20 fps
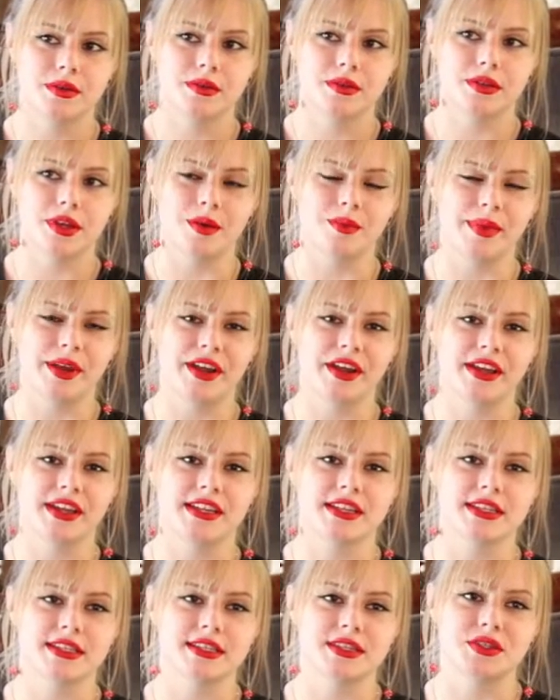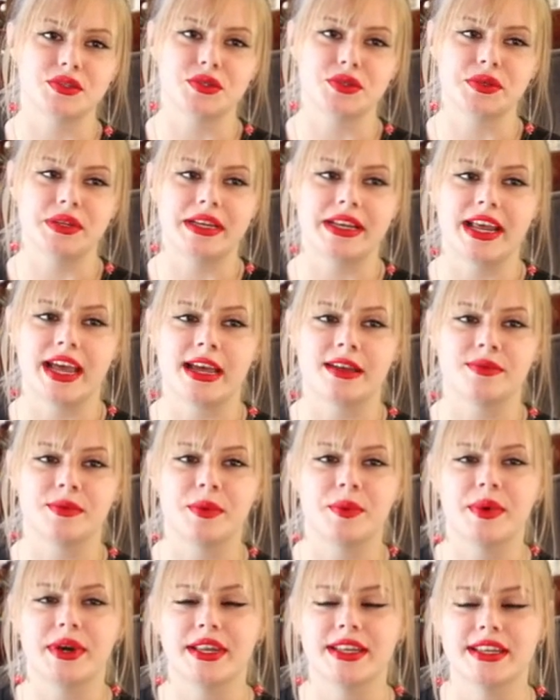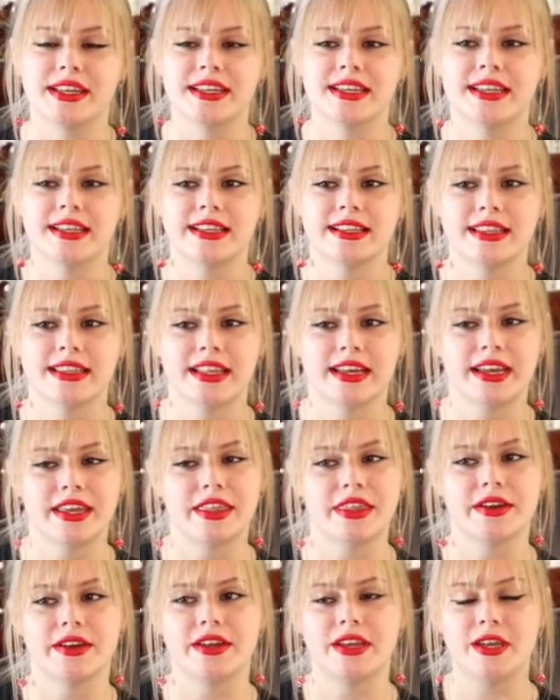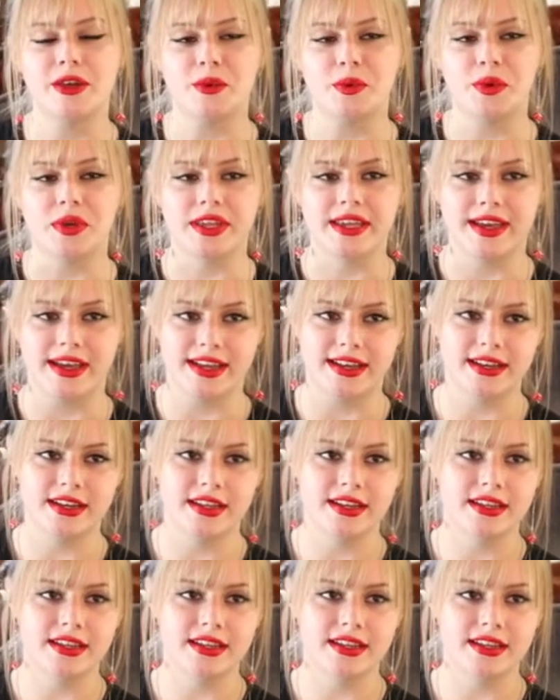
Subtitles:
America doesn't treat everyone like they're equal yet,